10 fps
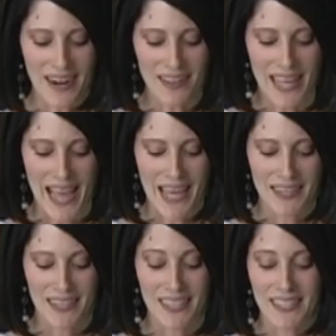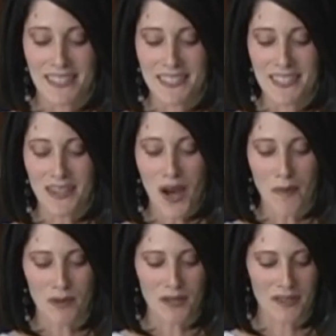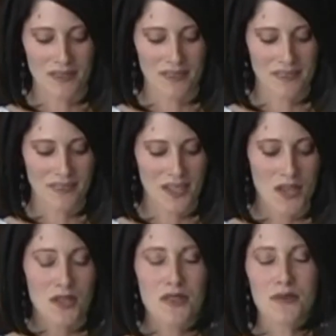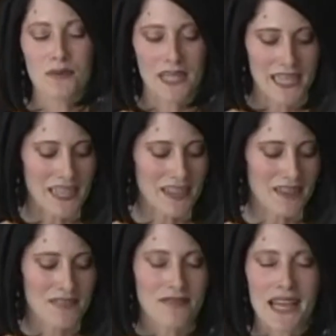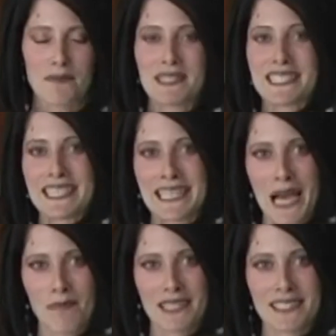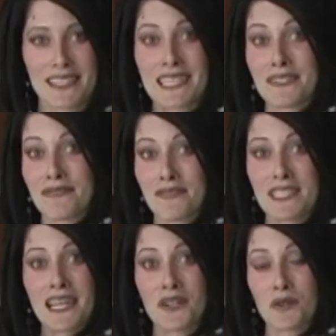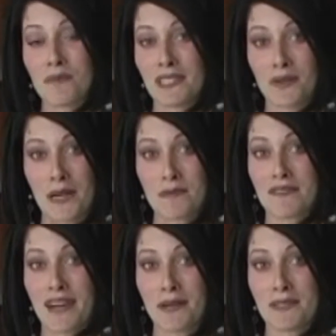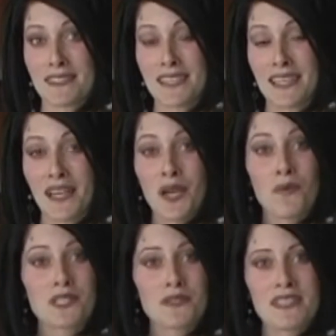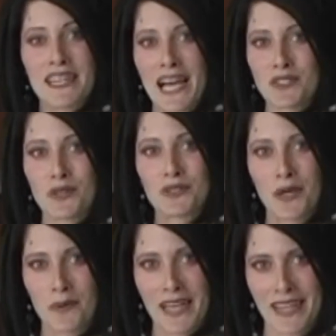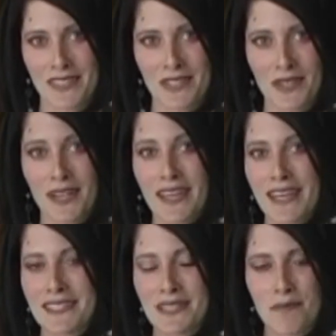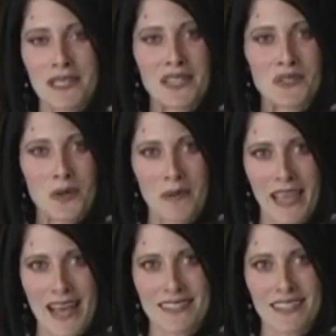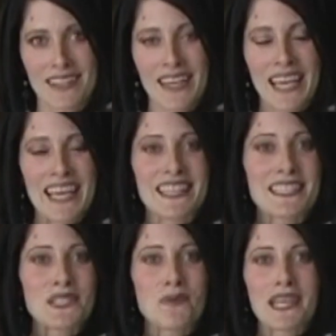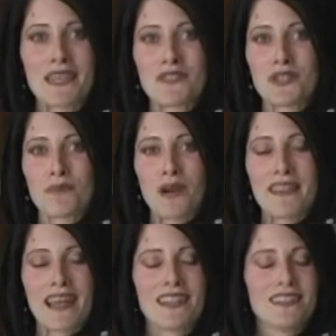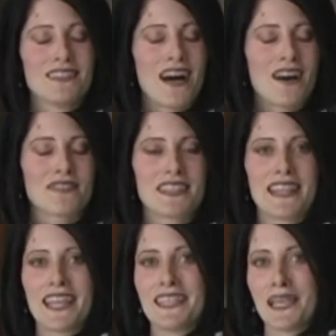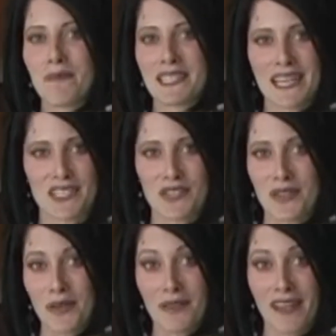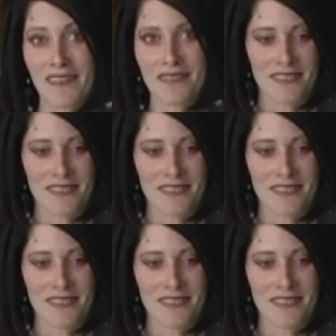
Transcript: I'll add into the hopper 3 vitamin C tablets. It's 1,500 milligrams of vitamin C, which is a natural dough enhancer. It's simply ascorbic acid. And this is what gives your bread that loft and that yummy texture that you love.